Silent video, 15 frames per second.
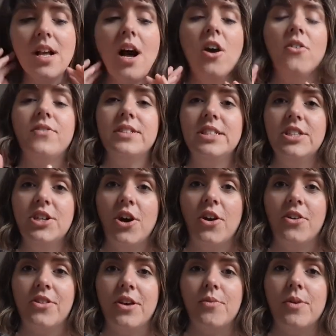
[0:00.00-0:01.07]
I obviously
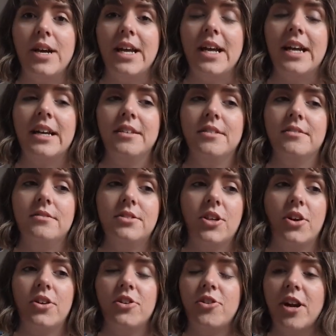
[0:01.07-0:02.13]
know that we're
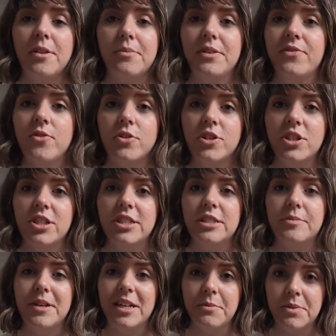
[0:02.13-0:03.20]
so incredibly fortunate
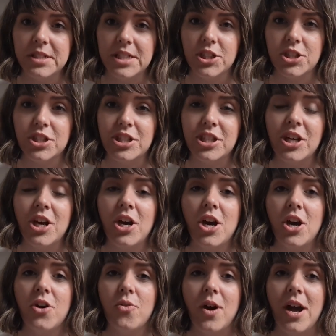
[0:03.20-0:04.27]
to be in a position
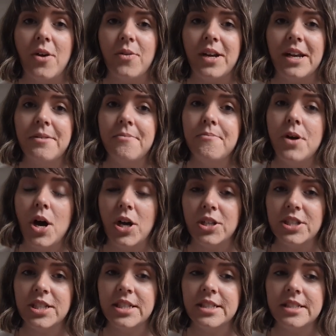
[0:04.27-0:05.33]
where we can
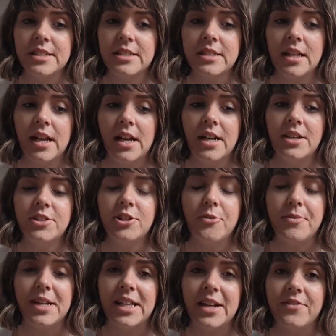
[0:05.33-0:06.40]
purchase so
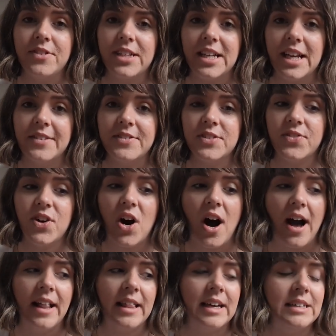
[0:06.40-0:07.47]
many lovely gifts for
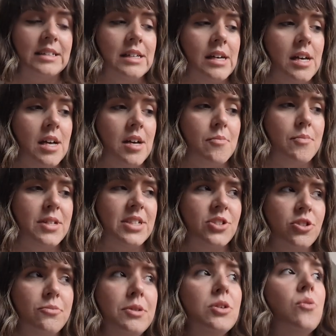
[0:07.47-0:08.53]
Isla. But it
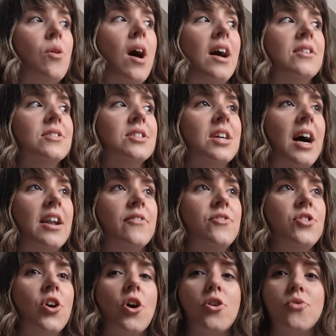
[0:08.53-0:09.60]
took me a while to kind of
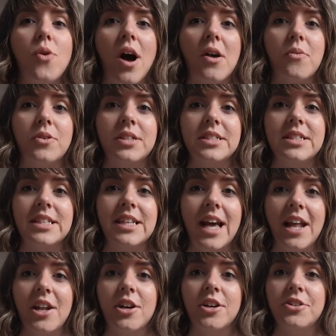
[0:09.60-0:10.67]
know what I wanted to
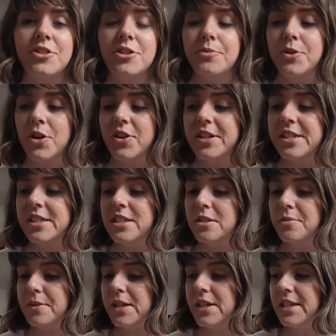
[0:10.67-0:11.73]
get her, to be
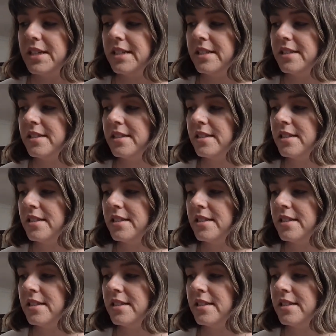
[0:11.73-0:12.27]
honest, because